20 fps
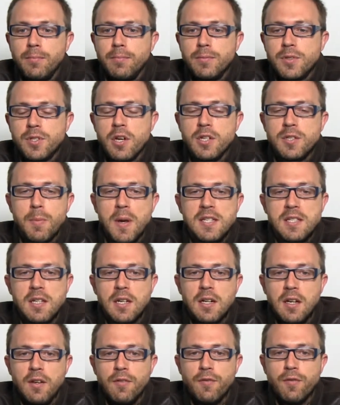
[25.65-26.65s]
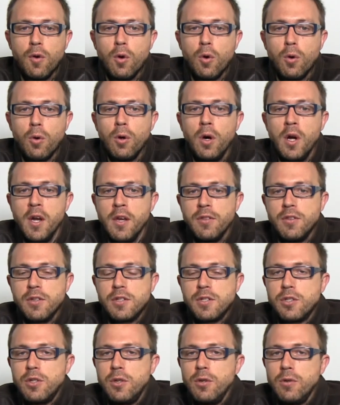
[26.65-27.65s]
So it's basically for the
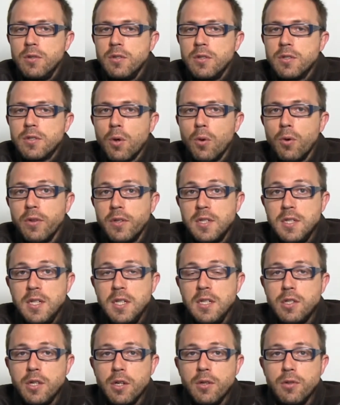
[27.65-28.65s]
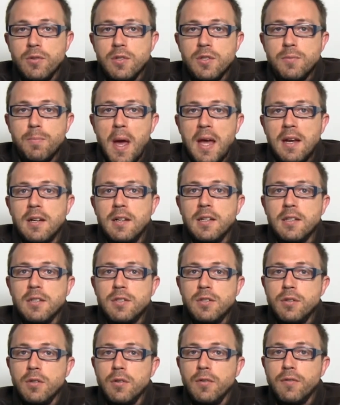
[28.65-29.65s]
student or the teacher who's battling
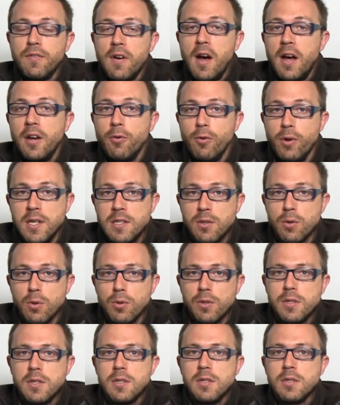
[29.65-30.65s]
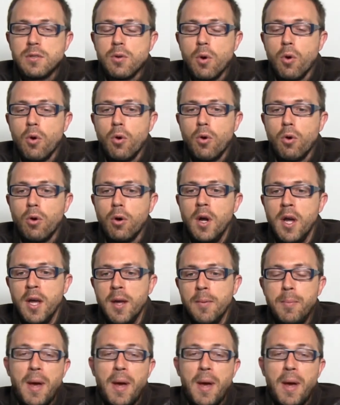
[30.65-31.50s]
to find resources or